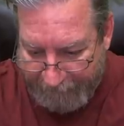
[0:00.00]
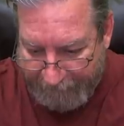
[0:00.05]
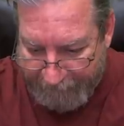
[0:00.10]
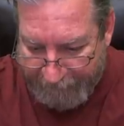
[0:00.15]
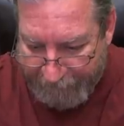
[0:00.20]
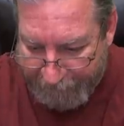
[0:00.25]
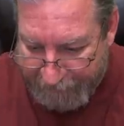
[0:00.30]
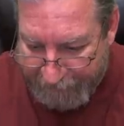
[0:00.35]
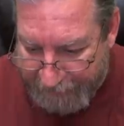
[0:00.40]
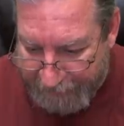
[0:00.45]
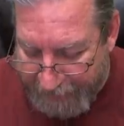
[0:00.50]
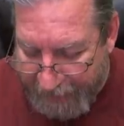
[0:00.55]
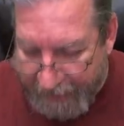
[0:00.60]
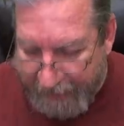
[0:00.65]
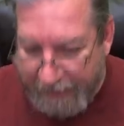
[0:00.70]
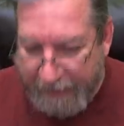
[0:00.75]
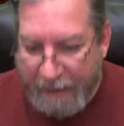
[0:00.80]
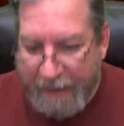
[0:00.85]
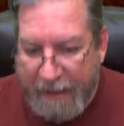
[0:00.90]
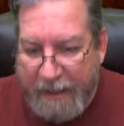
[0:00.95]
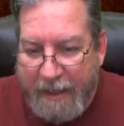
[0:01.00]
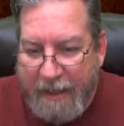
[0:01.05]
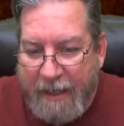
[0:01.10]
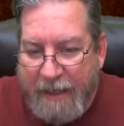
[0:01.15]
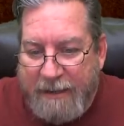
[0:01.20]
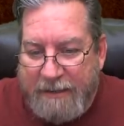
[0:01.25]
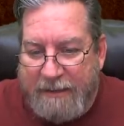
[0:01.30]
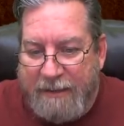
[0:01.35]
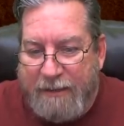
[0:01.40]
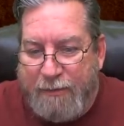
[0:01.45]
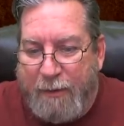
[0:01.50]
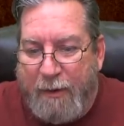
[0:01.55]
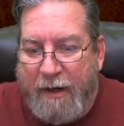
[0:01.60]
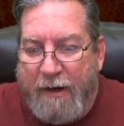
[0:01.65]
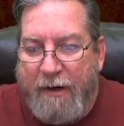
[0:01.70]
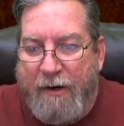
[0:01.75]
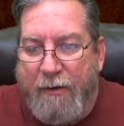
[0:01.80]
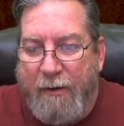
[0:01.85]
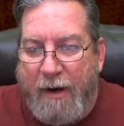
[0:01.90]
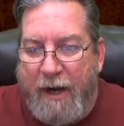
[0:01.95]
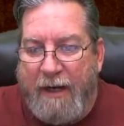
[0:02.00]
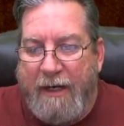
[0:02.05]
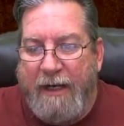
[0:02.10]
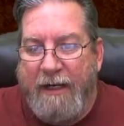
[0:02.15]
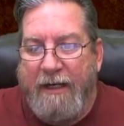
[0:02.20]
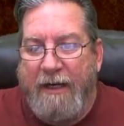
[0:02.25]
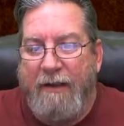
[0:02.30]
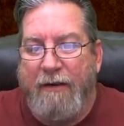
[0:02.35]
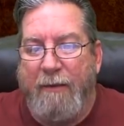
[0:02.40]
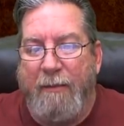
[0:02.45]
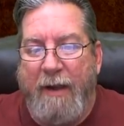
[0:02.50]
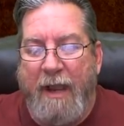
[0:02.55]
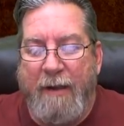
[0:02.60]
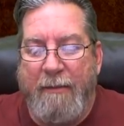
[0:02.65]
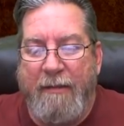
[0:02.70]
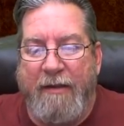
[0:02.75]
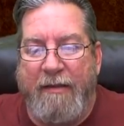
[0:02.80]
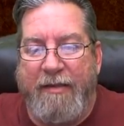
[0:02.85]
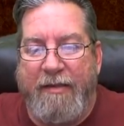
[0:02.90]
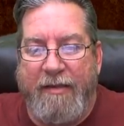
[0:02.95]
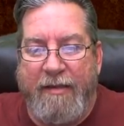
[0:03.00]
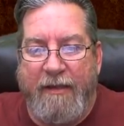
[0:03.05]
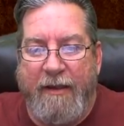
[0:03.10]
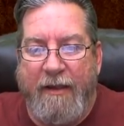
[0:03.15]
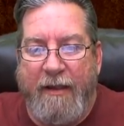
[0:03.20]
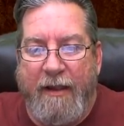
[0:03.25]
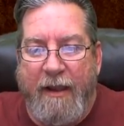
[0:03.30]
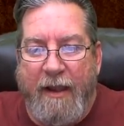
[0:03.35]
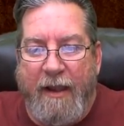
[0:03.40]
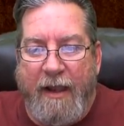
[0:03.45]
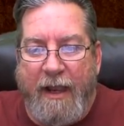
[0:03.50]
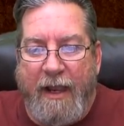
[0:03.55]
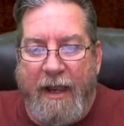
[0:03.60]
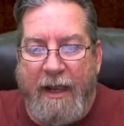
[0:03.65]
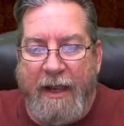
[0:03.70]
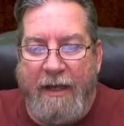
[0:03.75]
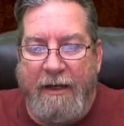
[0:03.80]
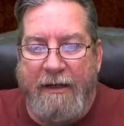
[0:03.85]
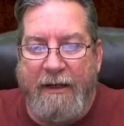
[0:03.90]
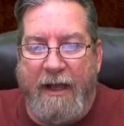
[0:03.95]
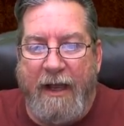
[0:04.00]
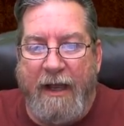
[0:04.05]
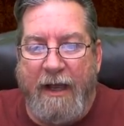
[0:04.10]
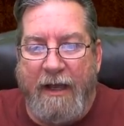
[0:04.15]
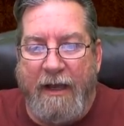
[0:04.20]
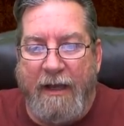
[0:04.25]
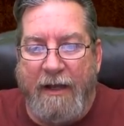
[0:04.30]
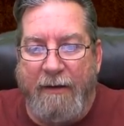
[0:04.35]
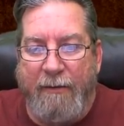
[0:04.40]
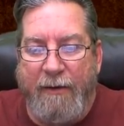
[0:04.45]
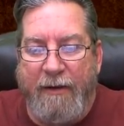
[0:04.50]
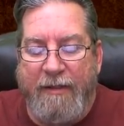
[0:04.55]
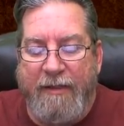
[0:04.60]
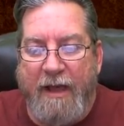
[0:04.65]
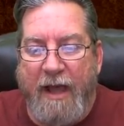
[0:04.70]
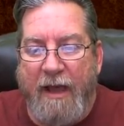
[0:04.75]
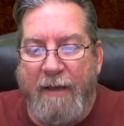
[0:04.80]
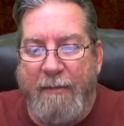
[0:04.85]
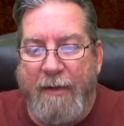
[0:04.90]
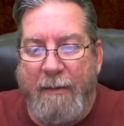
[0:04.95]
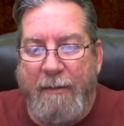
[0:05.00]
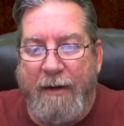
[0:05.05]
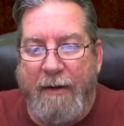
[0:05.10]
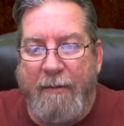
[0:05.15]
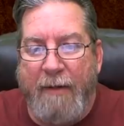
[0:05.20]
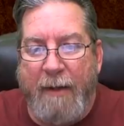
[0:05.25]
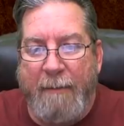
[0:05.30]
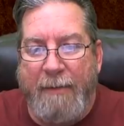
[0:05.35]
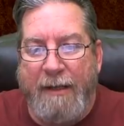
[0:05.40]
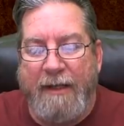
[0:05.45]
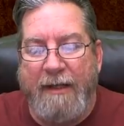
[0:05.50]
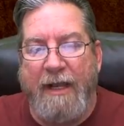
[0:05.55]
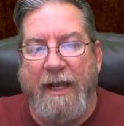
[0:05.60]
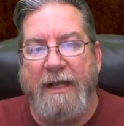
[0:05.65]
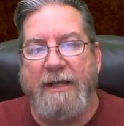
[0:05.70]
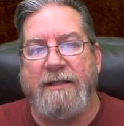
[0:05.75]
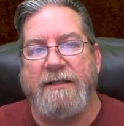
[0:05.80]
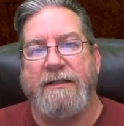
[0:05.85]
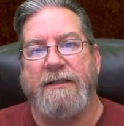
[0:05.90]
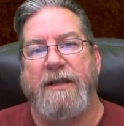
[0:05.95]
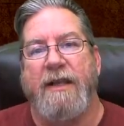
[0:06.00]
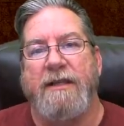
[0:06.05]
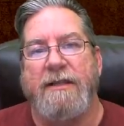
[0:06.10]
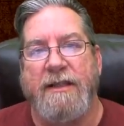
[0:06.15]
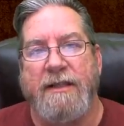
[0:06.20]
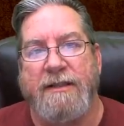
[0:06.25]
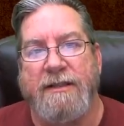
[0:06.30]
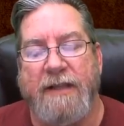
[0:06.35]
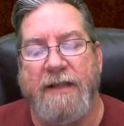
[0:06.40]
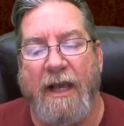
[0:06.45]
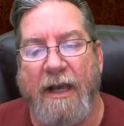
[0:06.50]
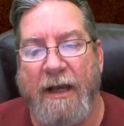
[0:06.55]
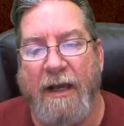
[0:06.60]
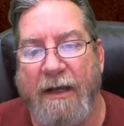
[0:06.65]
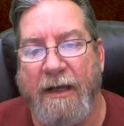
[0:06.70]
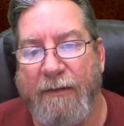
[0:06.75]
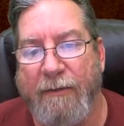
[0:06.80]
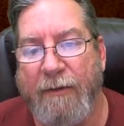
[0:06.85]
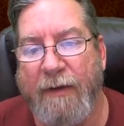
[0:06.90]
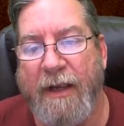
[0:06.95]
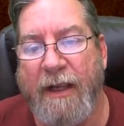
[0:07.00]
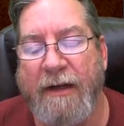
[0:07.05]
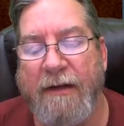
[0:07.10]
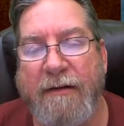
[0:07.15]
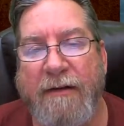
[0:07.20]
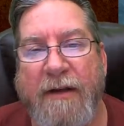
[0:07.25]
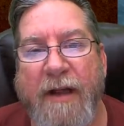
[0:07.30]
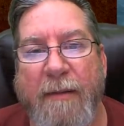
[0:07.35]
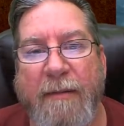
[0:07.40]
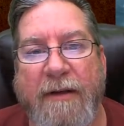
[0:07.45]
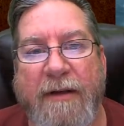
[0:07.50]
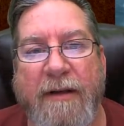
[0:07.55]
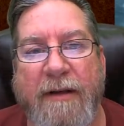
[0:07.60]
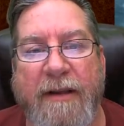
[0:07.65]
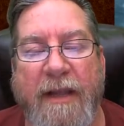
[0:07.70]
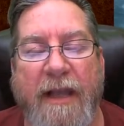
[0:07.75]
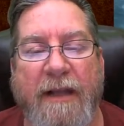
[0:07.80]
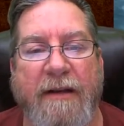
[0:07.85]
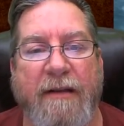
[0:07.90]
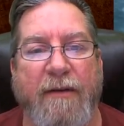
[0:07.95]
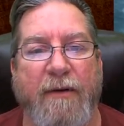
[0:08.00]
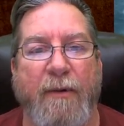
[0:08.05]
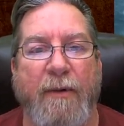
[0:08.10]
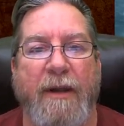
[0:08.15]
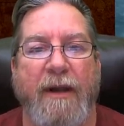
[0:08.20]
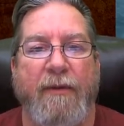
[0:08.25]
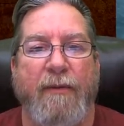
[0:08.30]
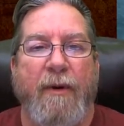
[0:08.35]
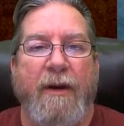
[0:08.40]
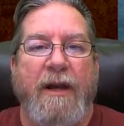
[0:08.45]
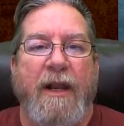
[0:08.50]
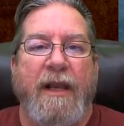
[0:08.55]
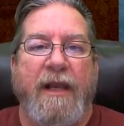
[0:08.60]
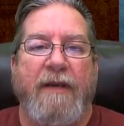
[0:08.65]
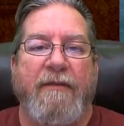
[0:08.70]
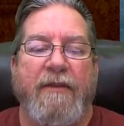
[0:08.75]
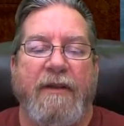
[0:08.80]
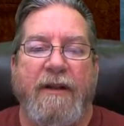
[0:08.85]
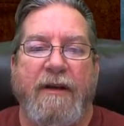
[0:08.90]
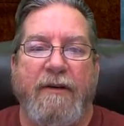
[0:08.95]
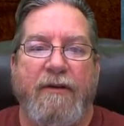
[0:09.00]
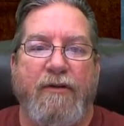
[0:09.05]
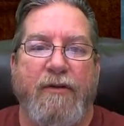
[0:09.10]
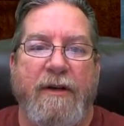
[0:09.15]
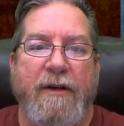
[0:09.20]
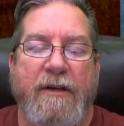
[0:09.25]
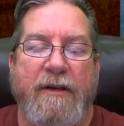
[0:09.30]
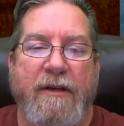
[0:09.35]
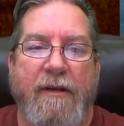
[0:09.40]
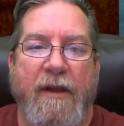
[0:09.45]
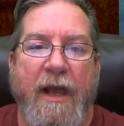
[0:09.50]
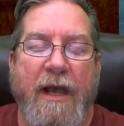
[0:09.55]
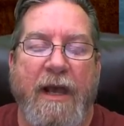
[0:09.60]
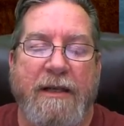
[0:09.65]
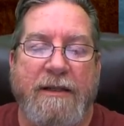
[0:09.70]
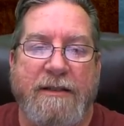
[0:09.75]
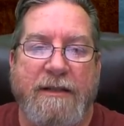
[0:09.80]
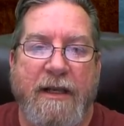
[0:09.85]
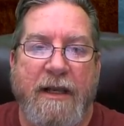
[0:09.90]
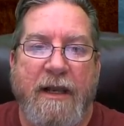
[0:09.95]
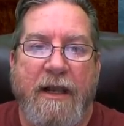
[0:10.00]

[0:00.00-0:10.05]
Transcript: For today, since we are creating another mammoth, and we thought maybe it might be nice because it's we're coming to the end of the week. Why not give a little treat to you guys?